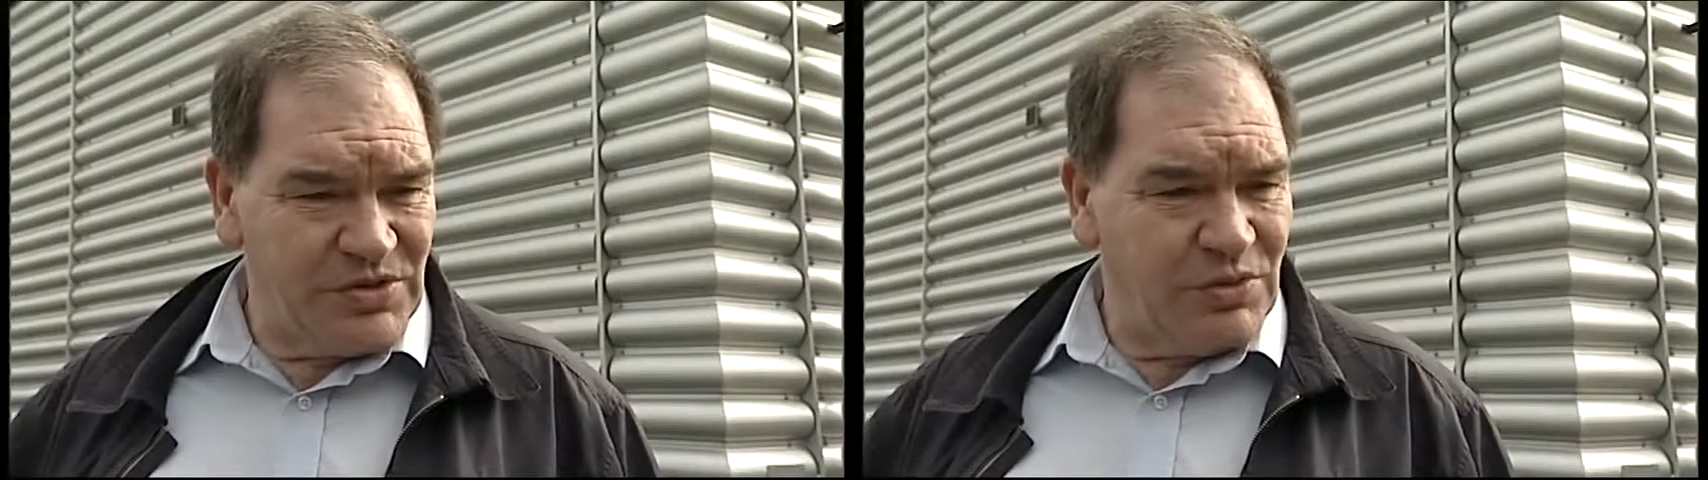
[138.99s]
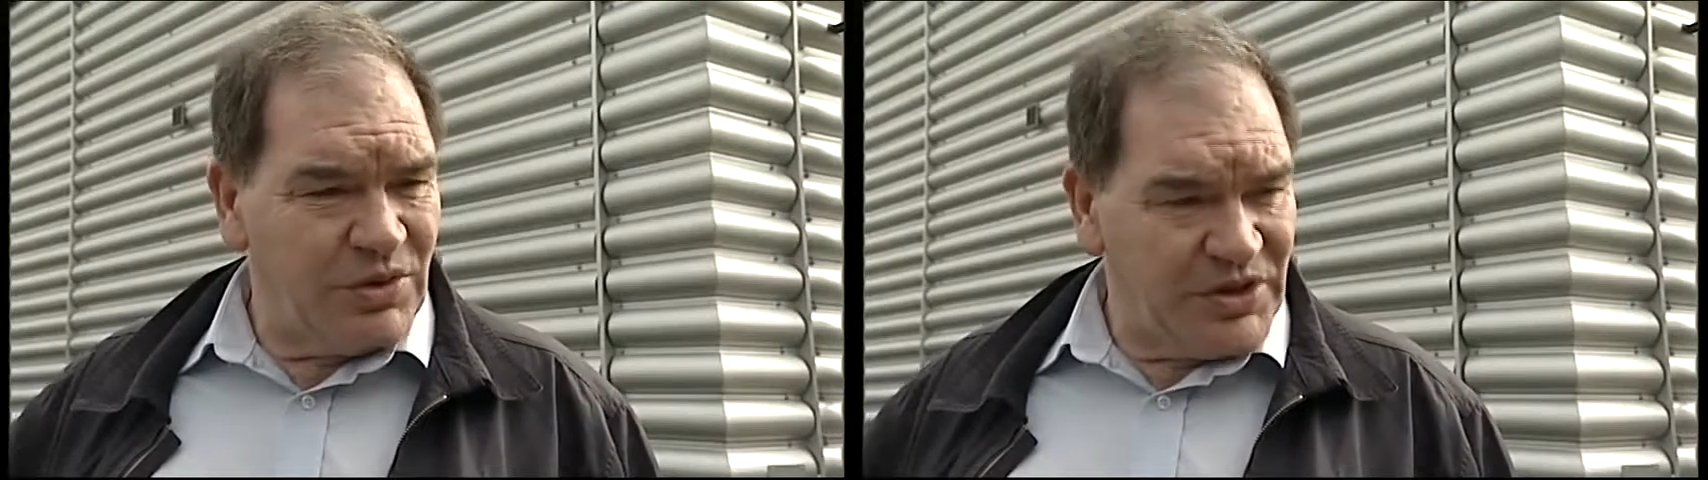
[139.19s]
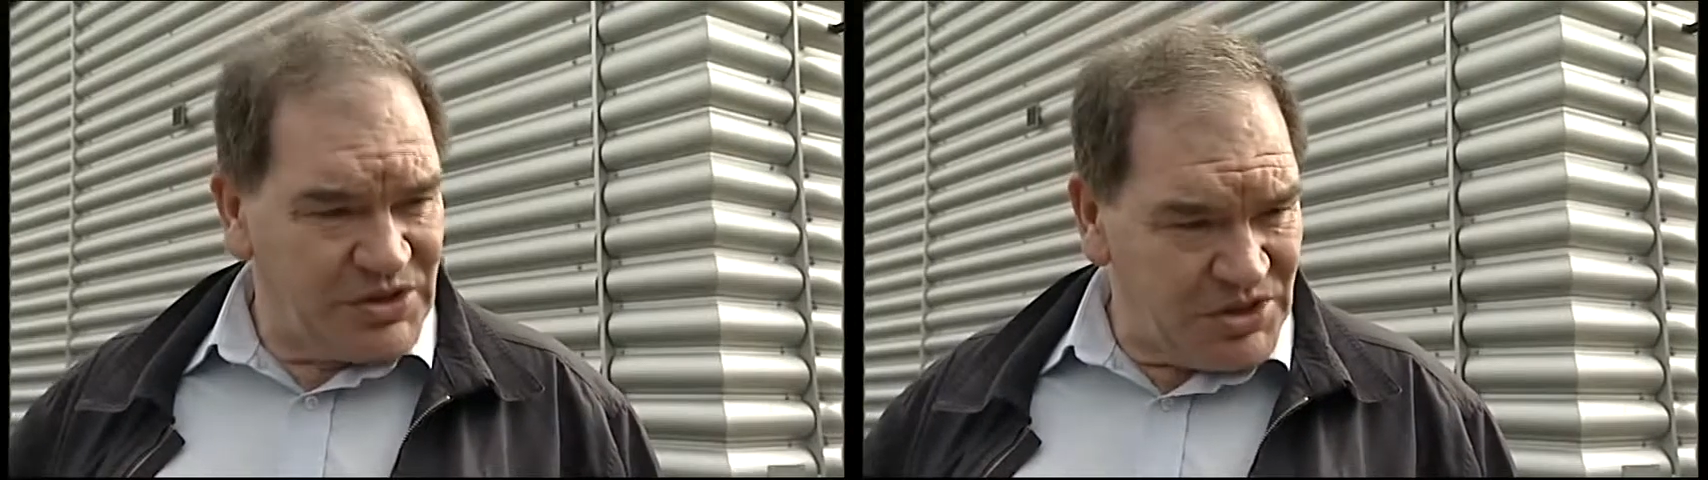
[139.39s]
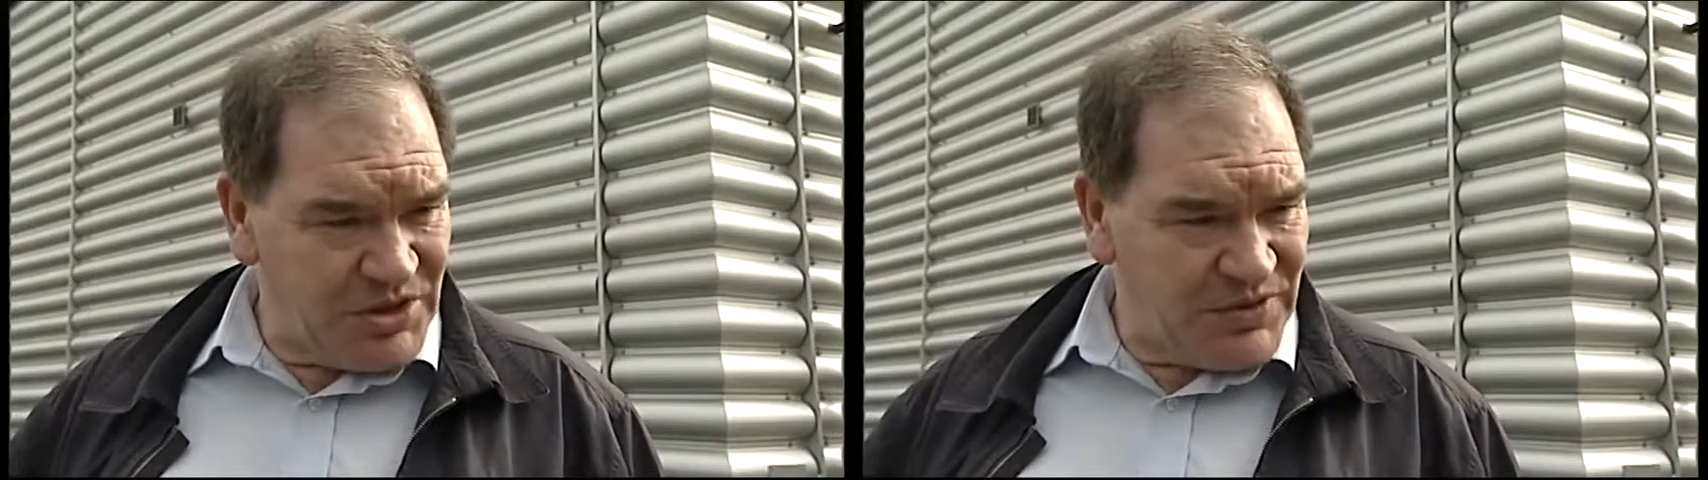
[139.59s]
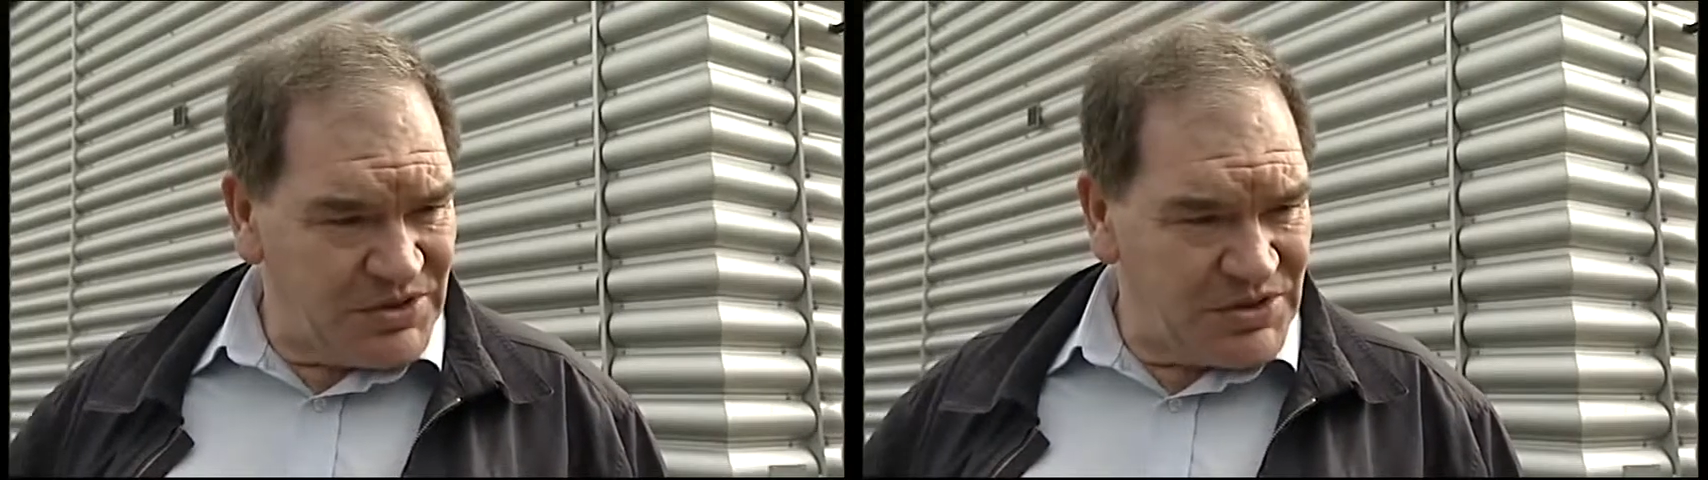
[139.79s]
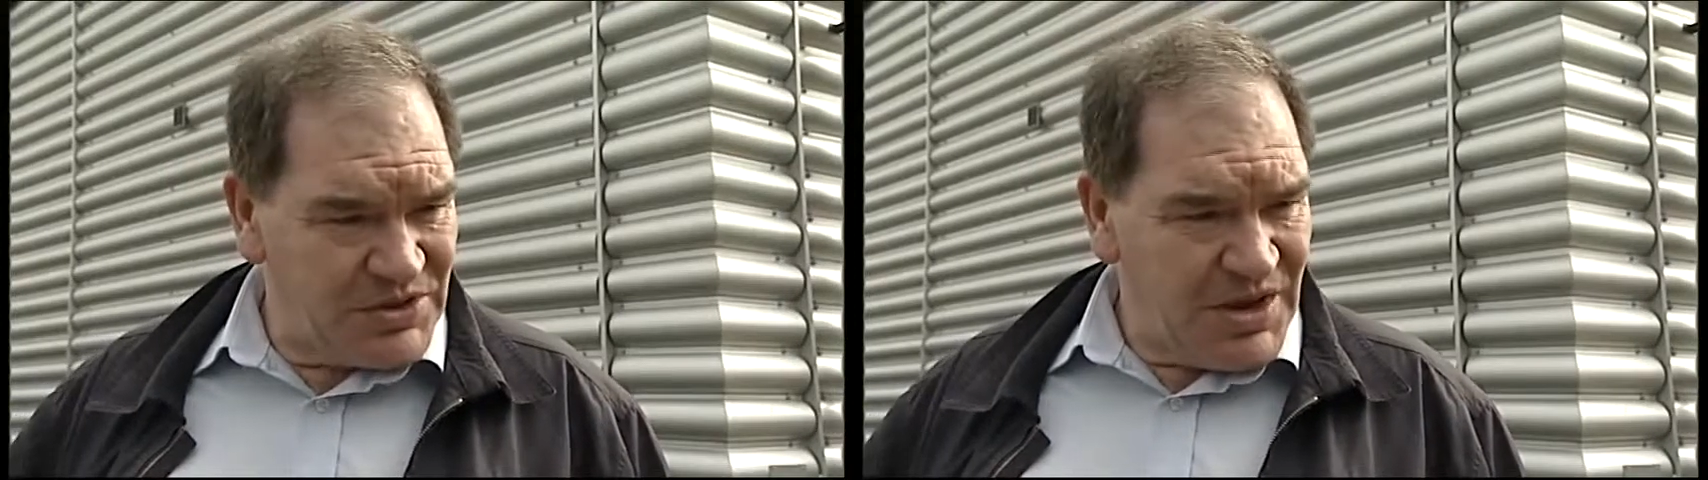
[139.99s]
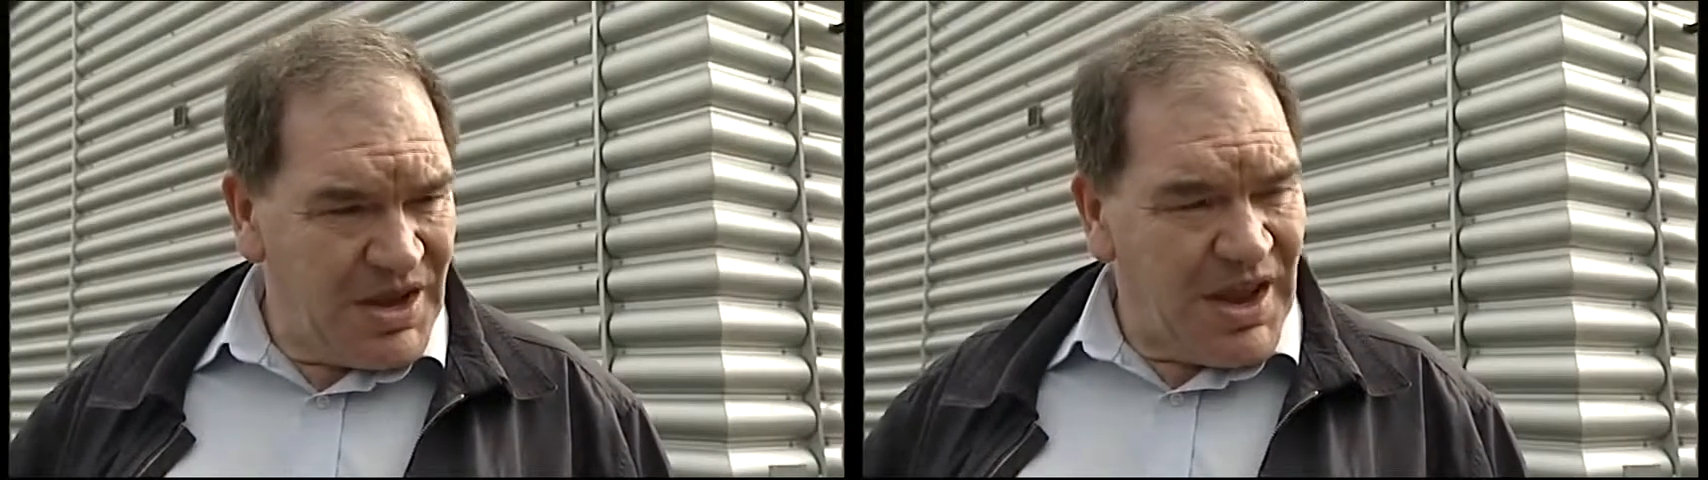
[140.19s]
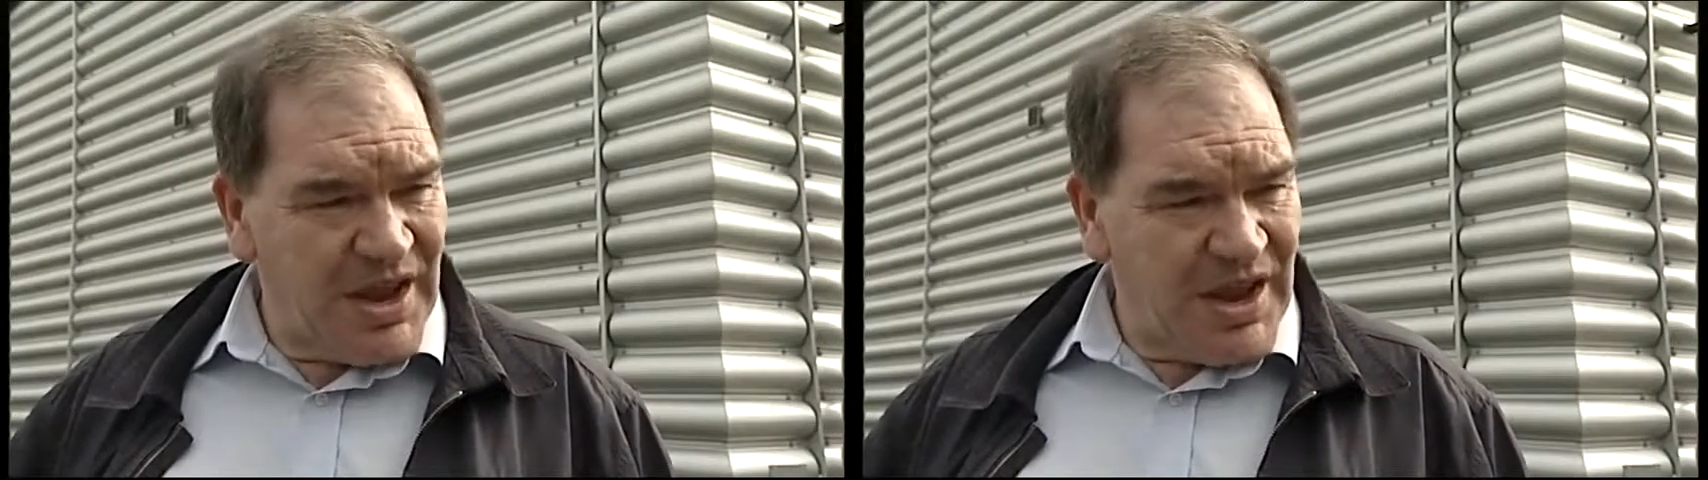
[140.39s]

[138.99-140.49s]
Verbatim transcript: to quality of service